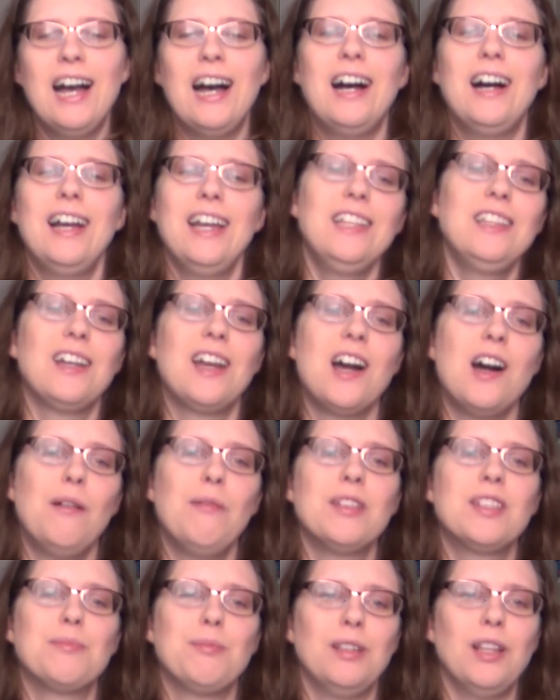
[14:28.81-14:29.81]
Uh, in the
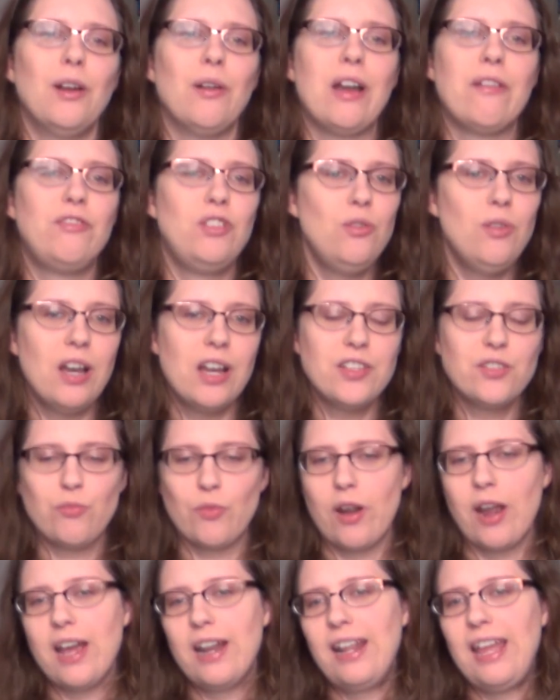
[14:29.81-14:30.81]
comments below, have you guys
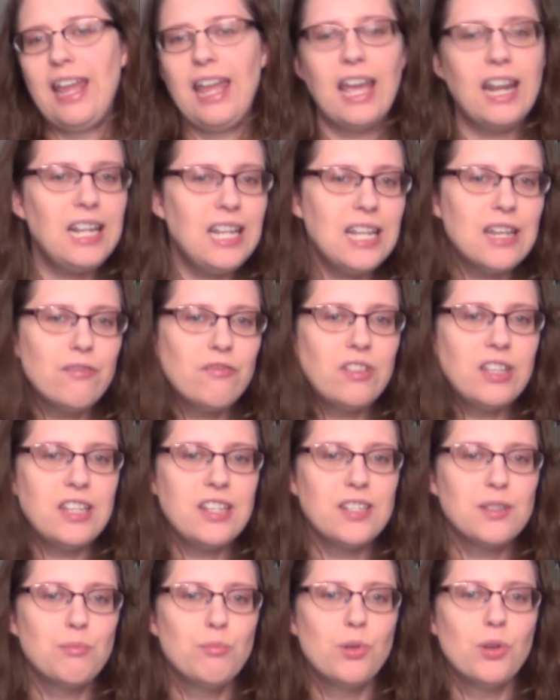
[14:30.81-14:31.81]
read any of
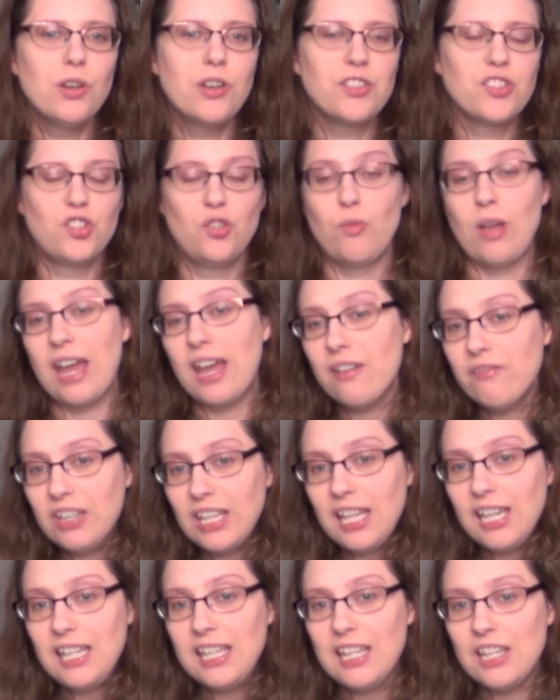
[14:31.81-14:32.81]
these books? Do you have
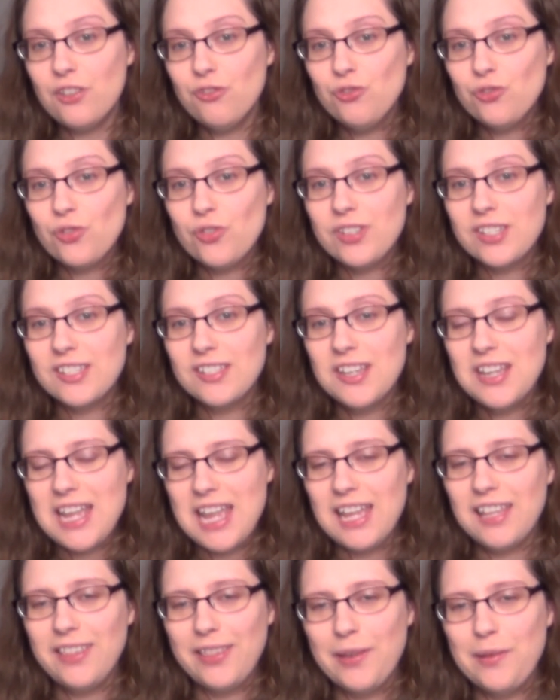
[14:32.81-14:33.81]
any interest
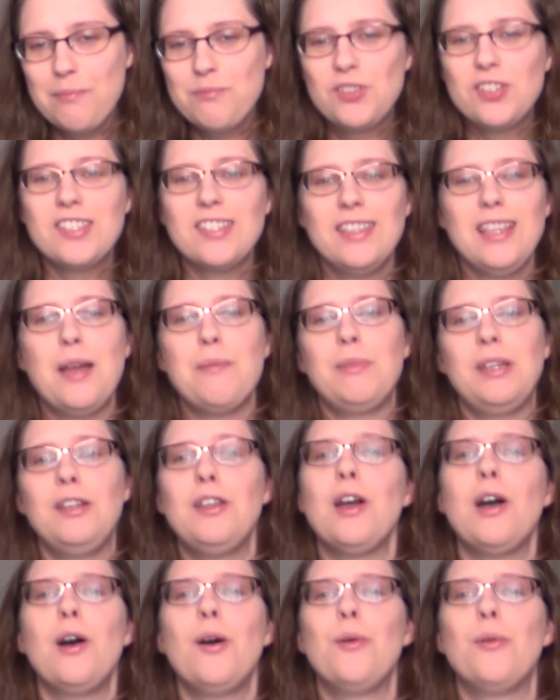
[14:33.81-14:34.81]
in them? Just let me
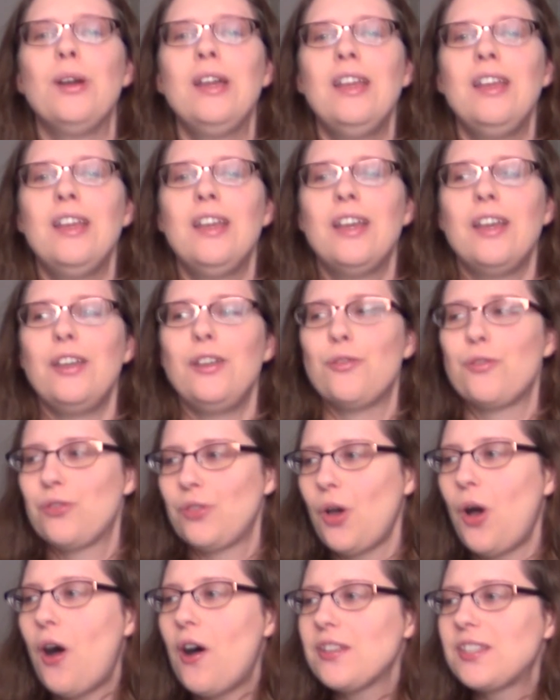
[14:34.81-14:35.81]
know your
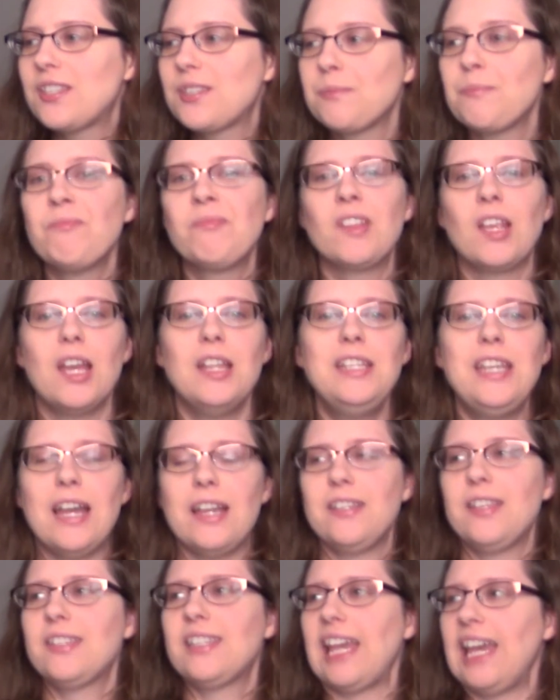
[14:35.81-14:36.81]
thoughts. And
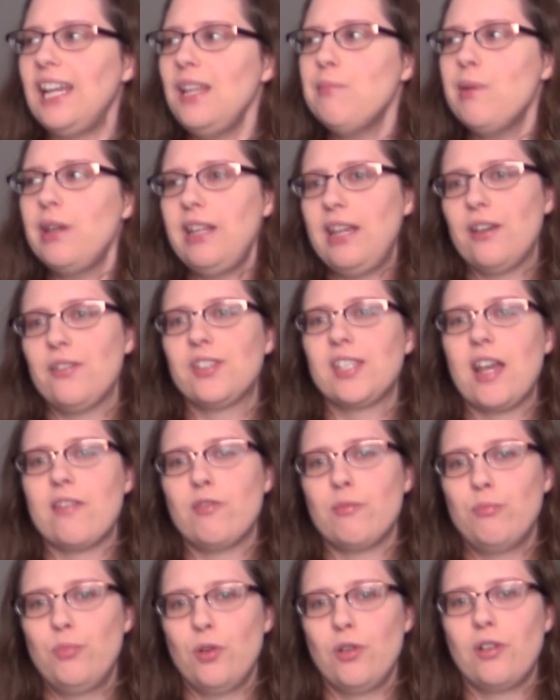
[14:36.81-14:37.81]
yeah, does anybody else have
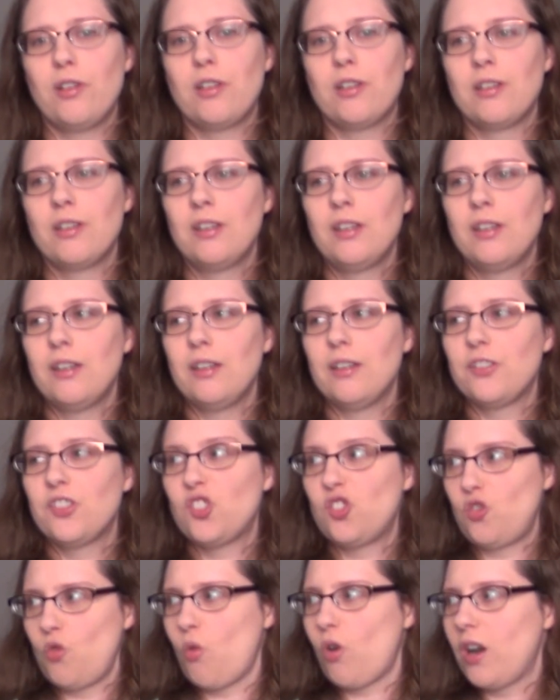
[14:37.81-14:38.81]
a book
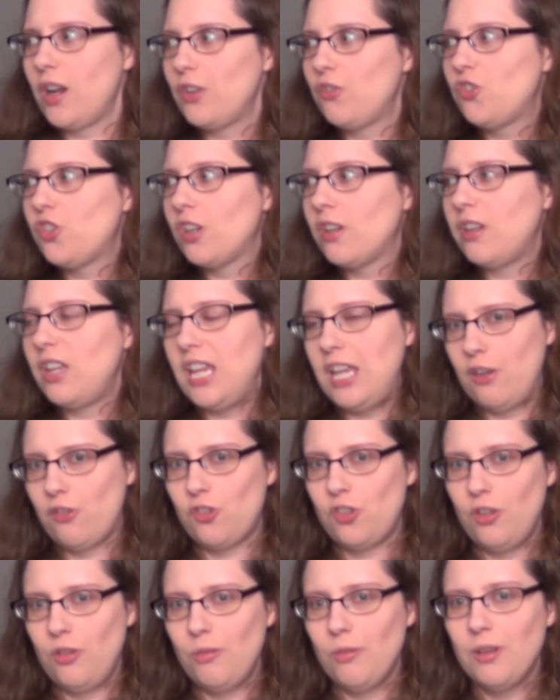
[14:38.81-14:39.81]
storage
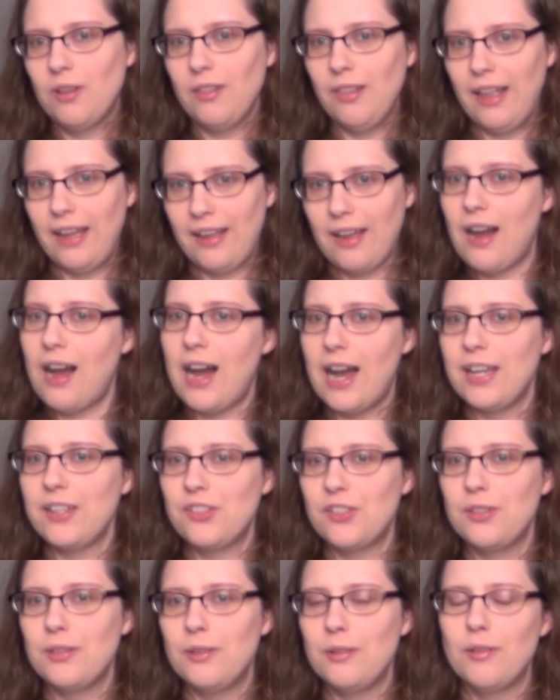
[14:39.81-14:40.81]
issue like I
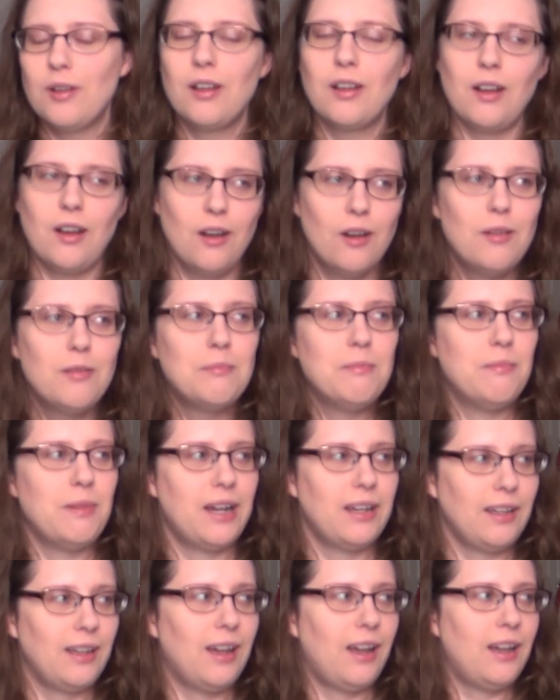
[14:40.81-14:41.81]
do? Oh
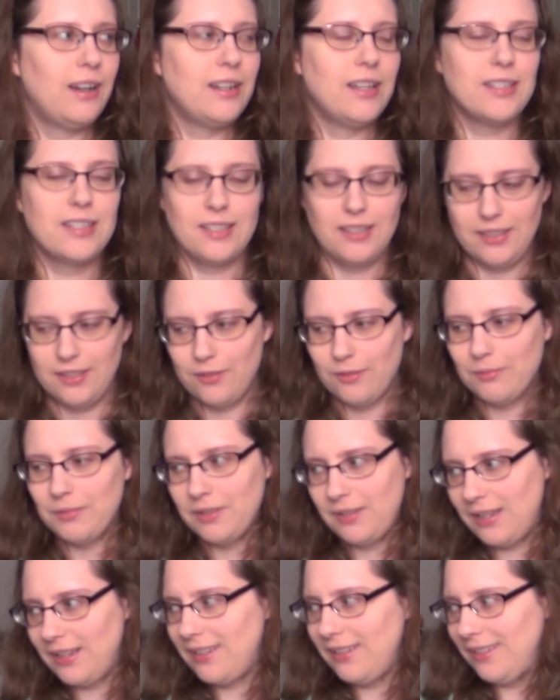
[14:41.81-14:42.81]
my god, it's a little
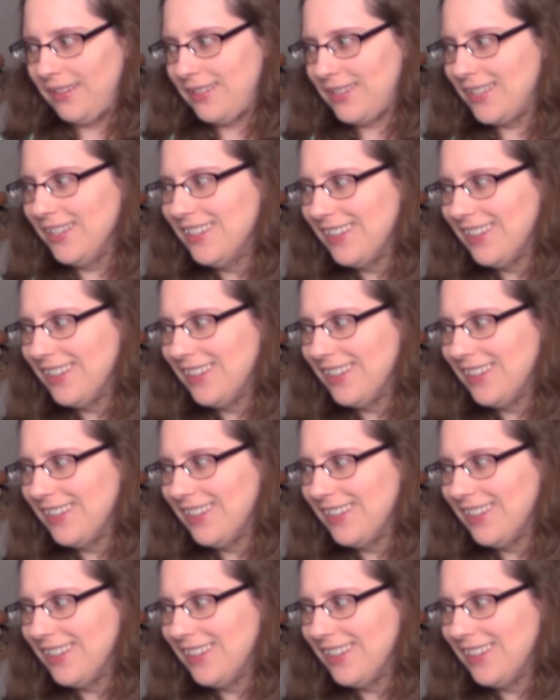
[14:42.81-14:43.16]
ridiculous.